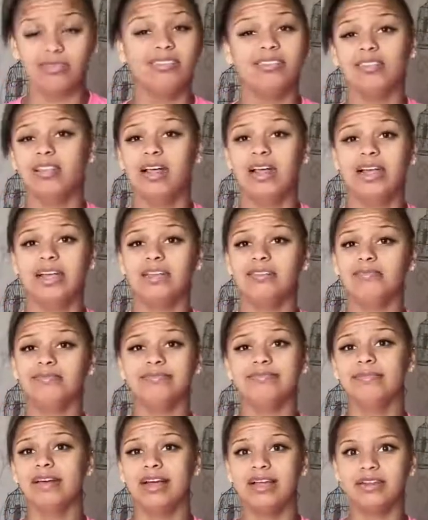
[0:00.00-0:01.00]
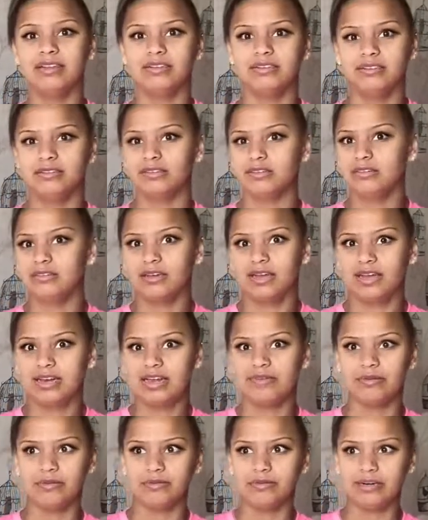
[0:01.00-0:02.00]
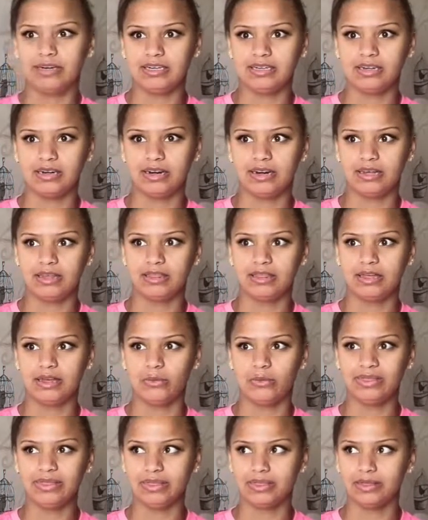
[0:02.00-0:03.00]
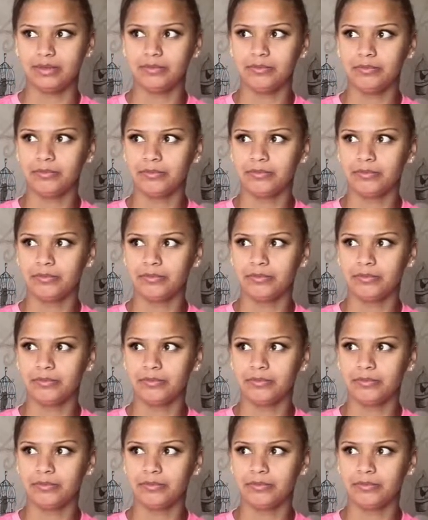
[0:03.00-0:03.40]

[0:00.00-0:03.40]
Like, and I never really done anything with them.